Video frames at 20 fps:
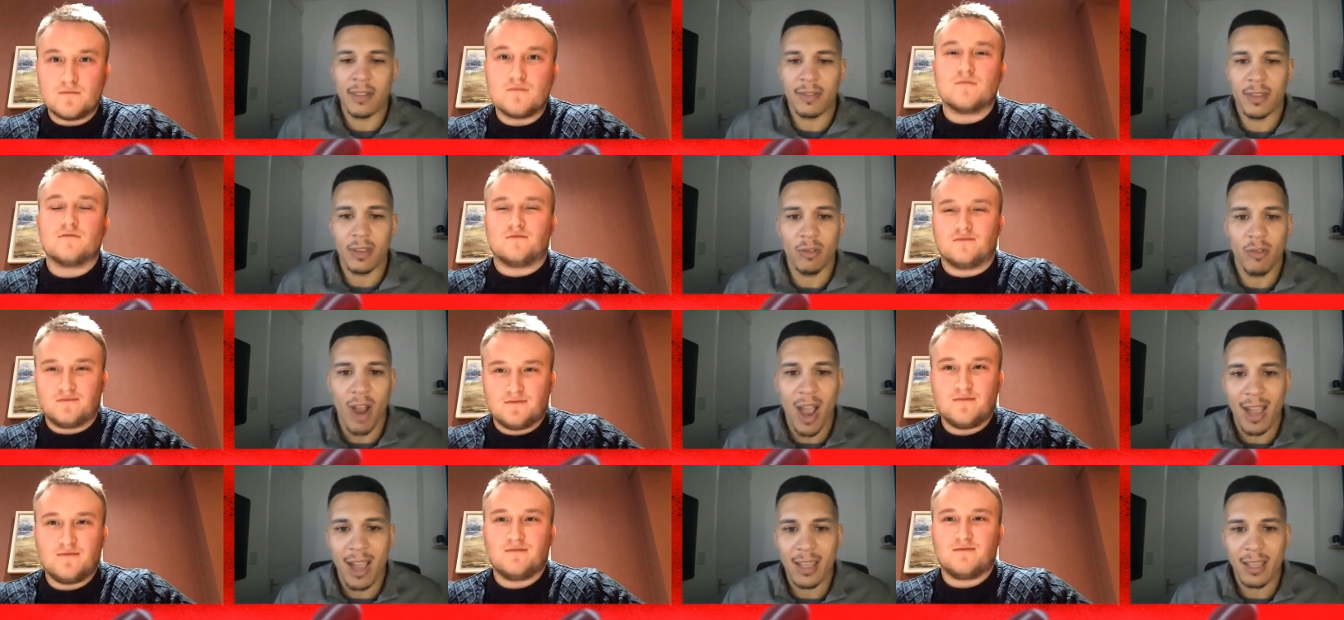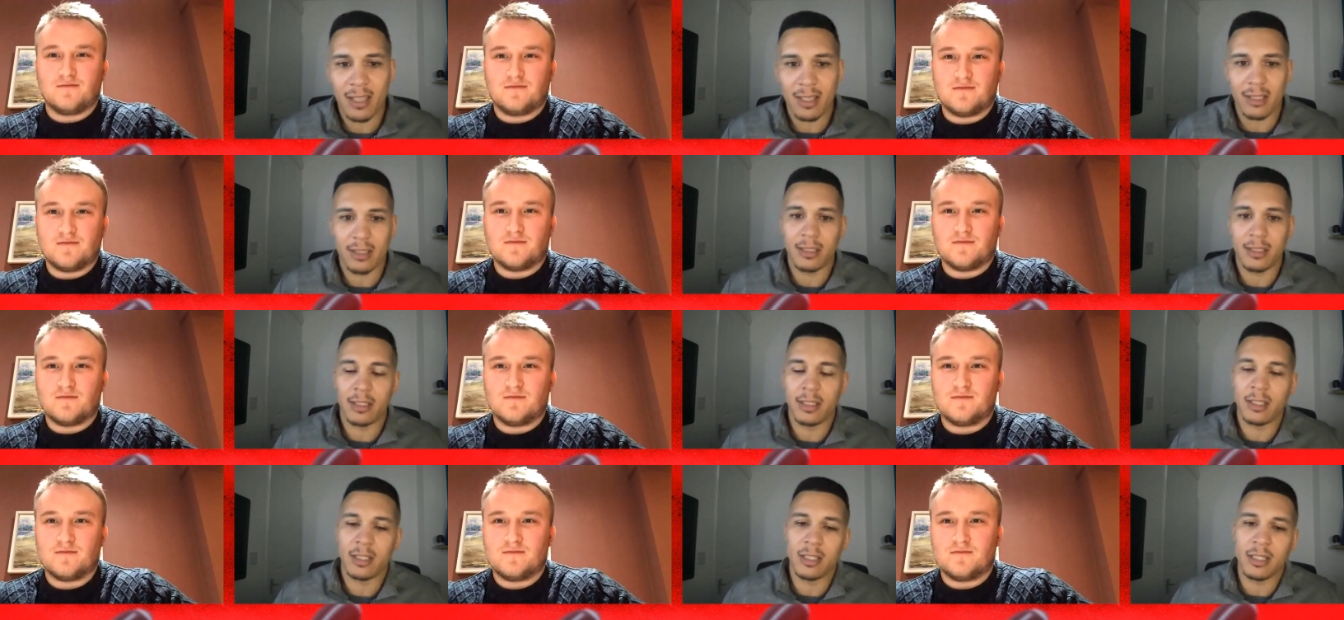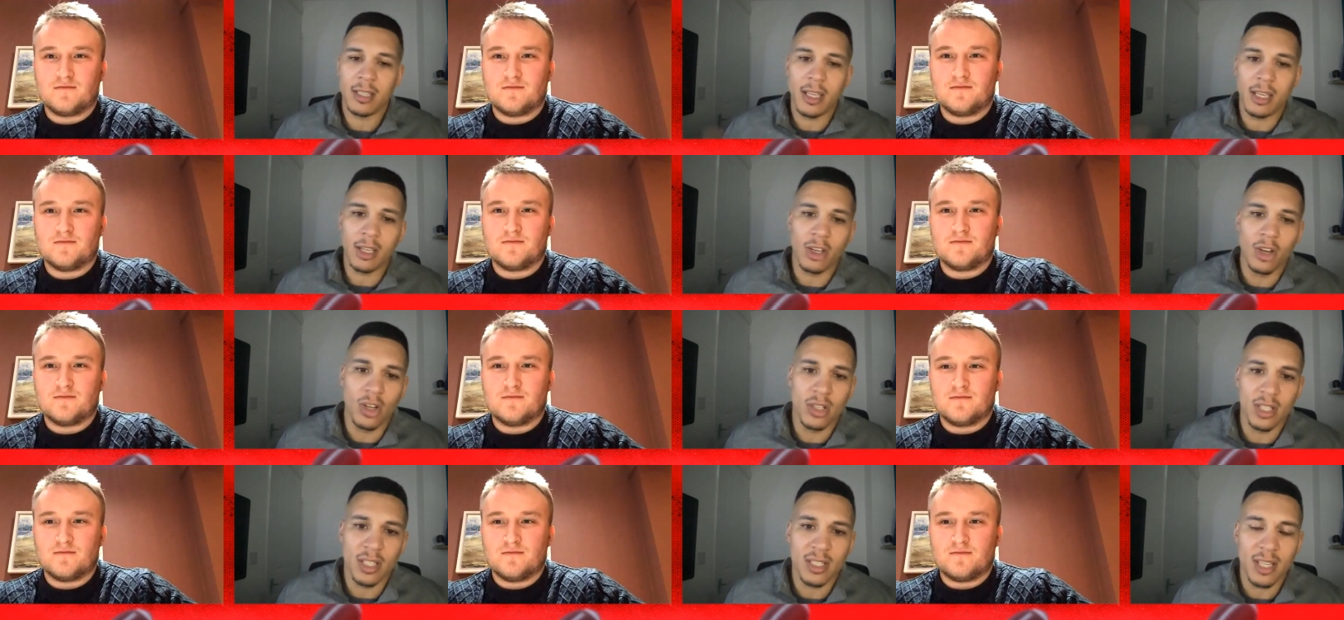Speaker 1: if you're right, if you're right, it
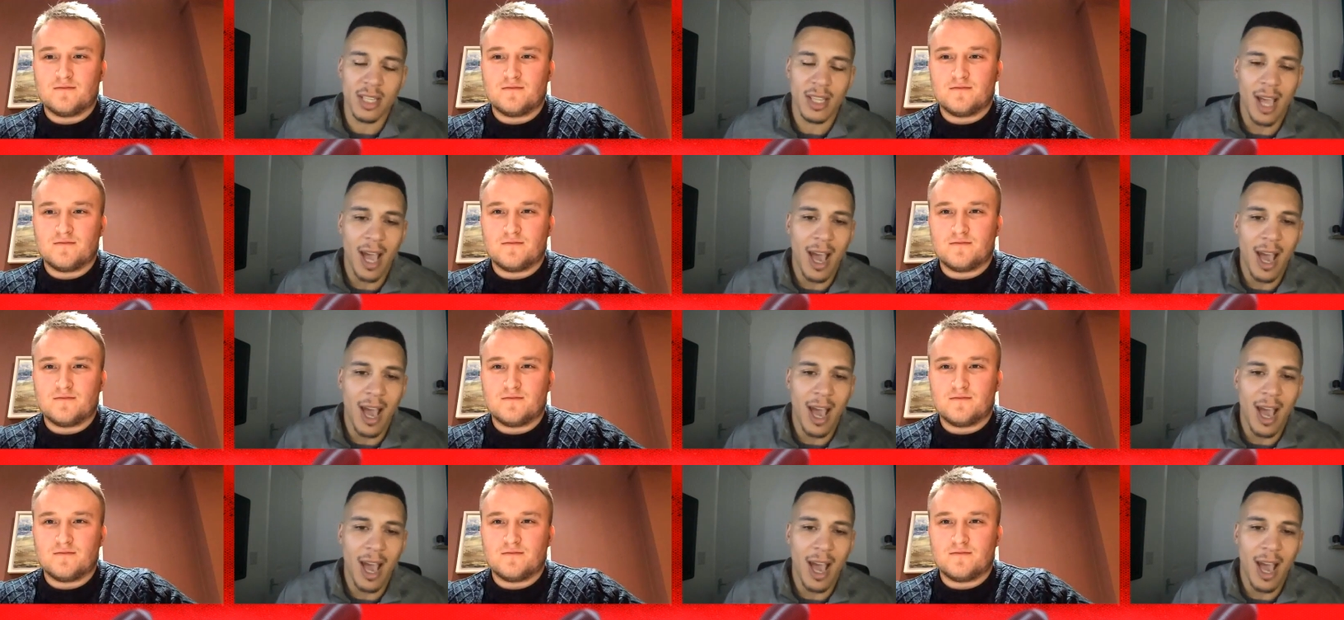goes into the